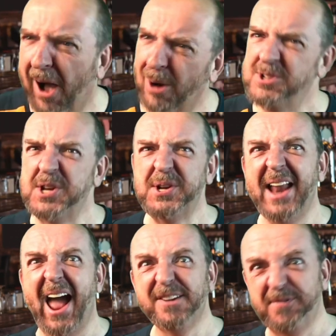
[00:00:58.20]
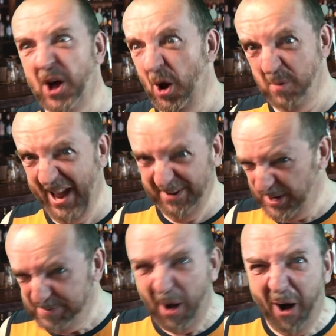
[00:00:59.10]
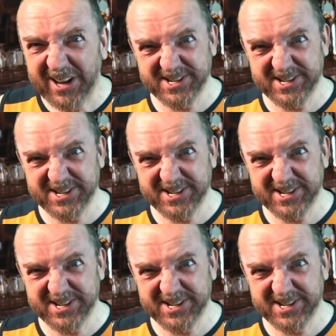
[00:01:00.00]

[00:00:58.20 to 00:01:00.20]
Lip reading: Oh, is this an advert? We have to buy